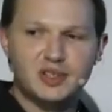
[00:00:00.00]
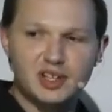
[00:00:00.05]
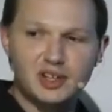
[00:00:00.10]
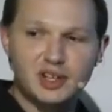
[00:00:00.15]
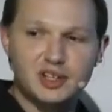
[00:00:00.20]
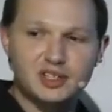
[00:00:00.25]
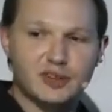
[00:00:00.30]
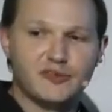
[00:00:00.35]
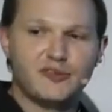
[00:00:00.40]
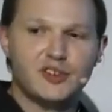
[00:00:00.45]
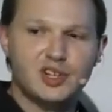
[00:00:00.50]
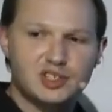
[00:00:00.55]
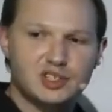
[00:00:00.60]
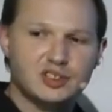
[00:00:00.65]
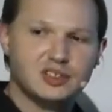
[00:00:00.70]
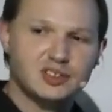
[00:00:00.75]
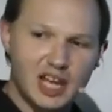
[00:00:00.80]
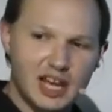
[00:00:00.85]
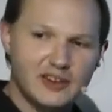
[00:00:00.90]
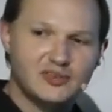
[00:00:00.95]
that does
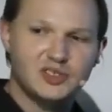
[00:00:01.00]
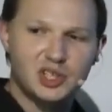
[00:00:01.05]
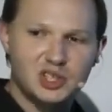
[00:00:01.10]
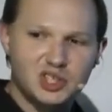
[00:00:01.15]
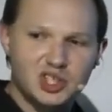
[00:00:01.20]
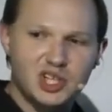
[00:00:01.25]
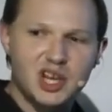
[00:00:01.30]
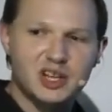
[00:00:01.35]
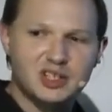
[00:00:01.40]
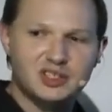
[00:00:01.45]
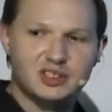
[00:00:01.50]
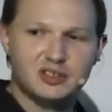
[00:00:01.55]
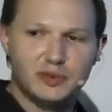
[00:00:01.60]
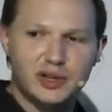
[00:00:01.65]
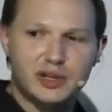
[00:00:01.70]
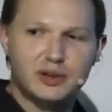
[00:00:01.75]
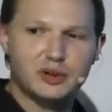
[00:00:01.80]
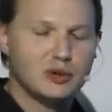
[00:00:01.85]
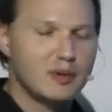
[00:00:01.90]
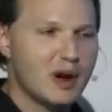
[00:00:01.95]
efficient FTGS and
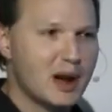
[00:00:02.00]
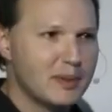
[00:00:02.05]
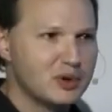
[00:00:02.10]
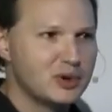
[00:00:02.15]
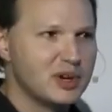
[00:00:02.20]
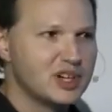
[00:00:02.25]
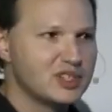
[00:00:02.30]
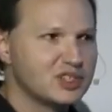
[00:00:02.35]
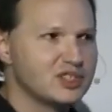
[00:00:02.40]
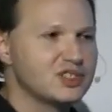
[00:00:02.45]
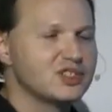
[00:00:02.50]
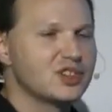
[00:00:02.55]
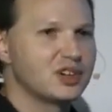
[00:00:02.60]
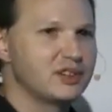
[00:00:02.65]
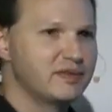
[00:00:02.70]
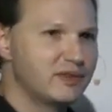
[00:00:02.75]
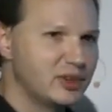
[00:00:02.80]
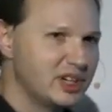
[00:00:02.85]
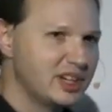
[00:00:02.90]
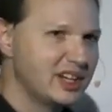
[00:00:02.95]
regroup operations on
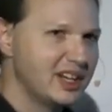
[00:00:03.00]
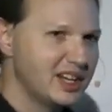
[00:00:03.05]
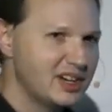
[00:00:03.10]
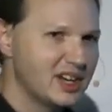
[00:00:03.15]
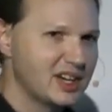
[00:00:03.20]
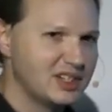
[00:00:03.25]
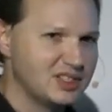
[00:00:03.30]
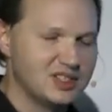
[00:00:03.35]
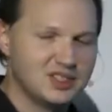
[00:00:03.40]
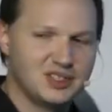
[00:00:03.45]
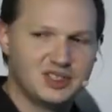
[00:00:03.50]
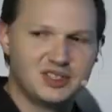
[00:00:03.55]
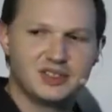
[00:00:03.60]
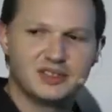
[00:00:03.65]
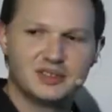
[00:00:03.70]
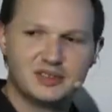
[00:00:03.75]
inverted indexes.